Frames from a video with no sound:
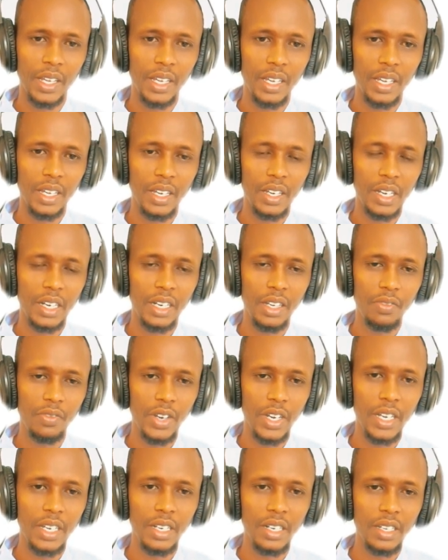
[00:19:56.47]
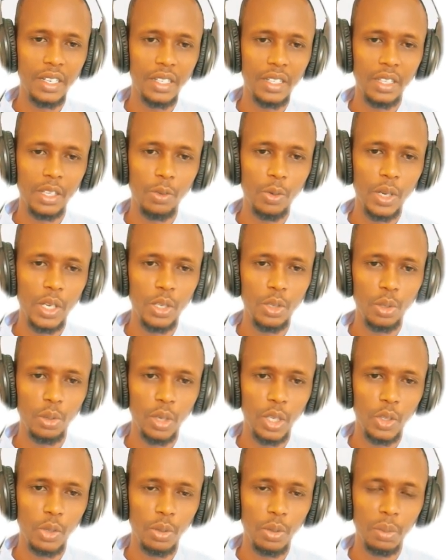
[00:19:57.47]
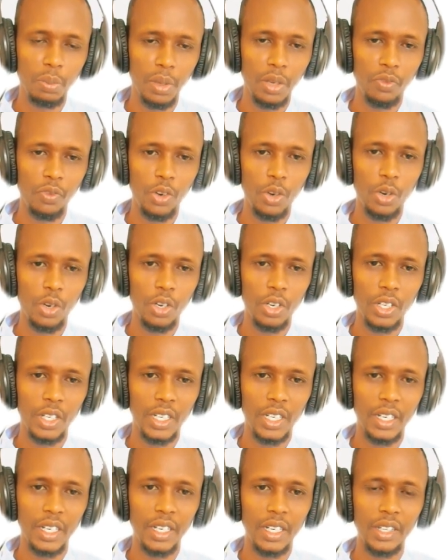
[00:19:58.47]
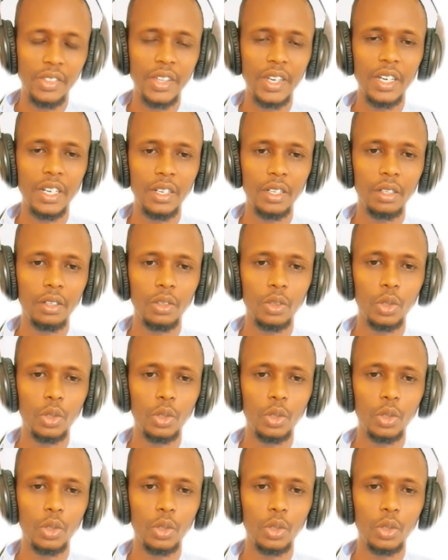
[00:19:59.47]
and divide the way you are doing before, then you